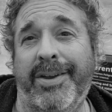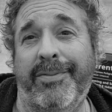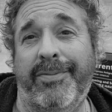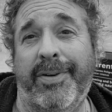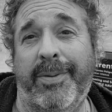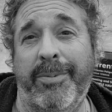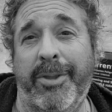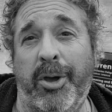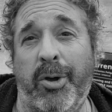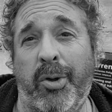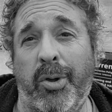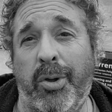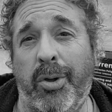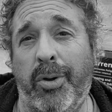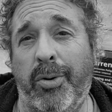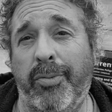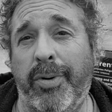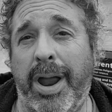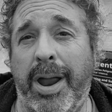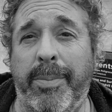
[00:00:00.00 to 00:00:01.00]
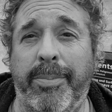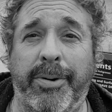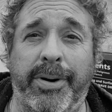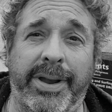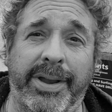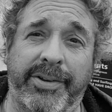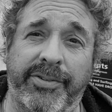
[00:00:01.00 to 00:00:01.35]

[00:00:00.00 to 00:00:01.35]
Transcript: from the whole robbery